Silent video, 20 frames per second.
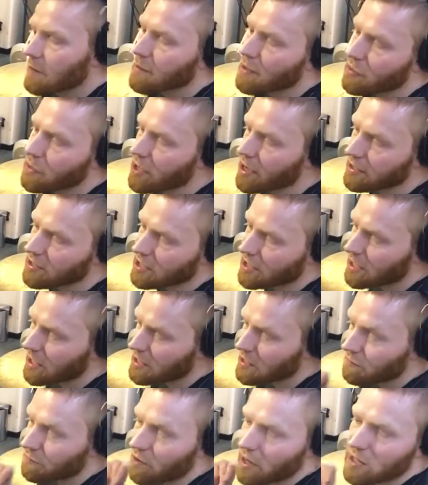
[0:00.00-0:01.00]
Number 13
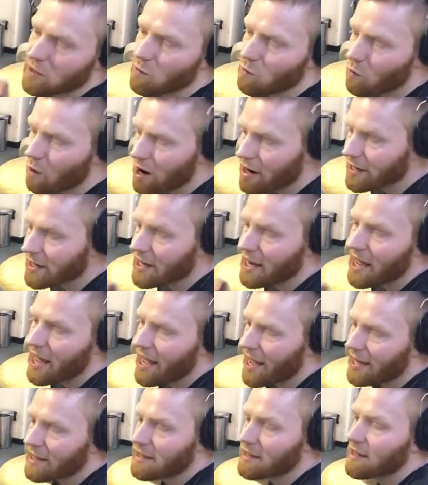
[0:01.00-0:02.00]
is the phrase 1
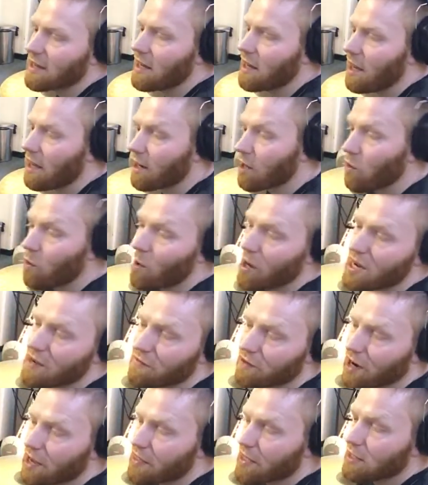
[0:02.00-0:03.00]
and a
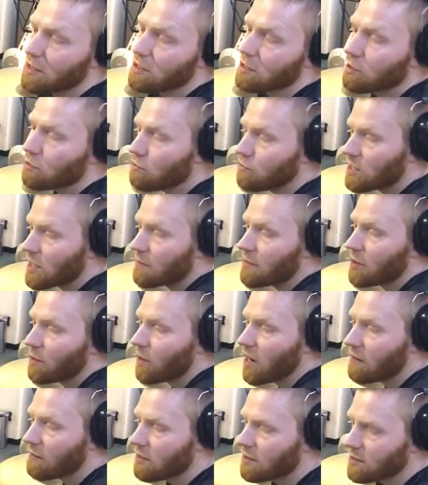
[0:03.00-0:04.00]
quaver, then 2
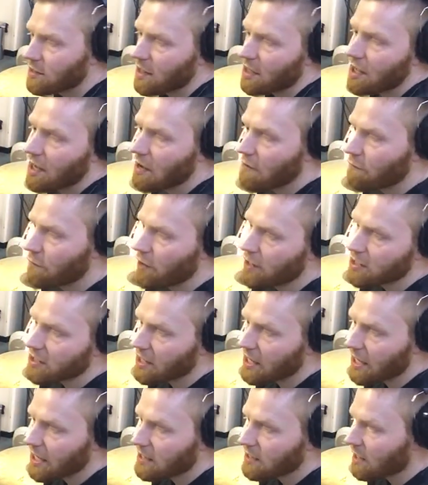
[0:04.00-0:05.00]
semiquavers. First
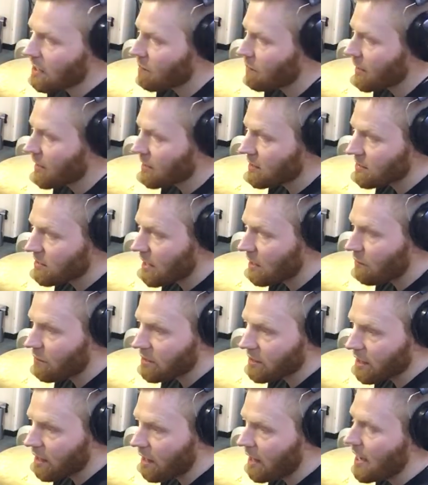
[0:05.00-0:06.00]
kick is going to be in sync
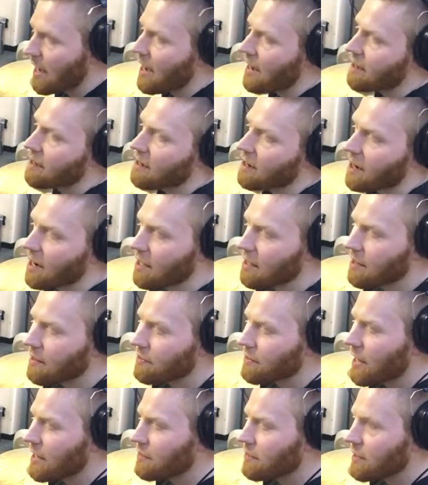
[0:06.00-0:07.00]
with the hi-hat.
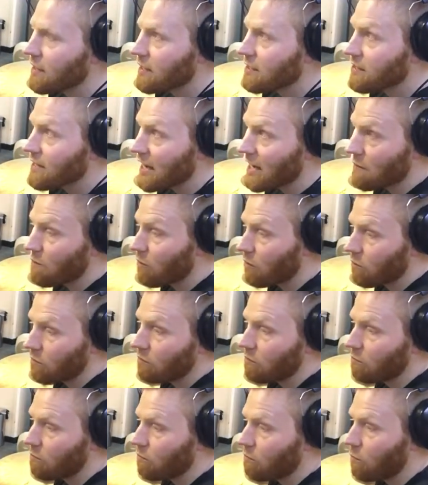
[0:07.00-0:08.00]
Then the second one
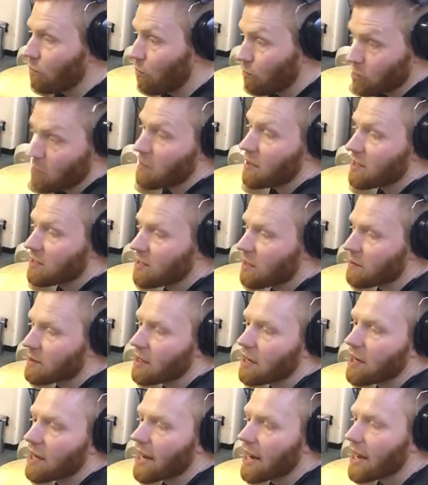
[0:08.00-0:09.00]
will also be in sync with
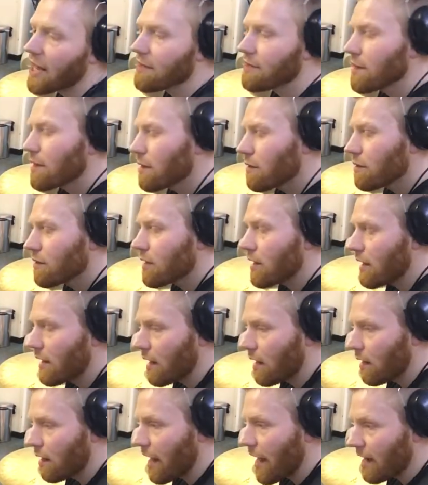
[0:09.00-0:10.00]
the hi-hat, and the
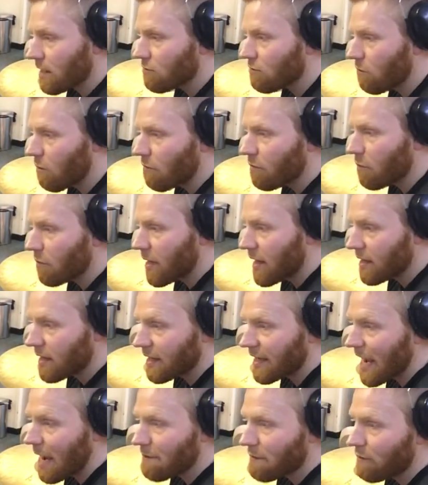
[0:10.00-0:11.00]
little extra one will be in
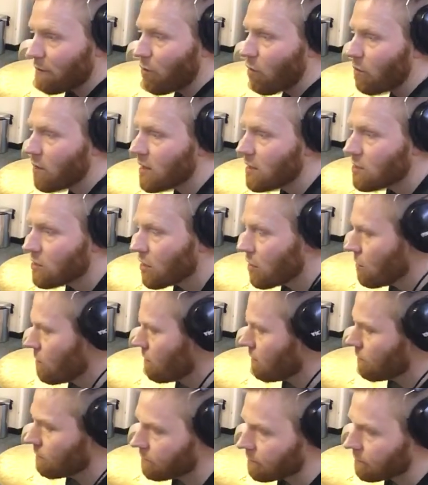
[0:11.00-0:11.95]
the gap before beat 2.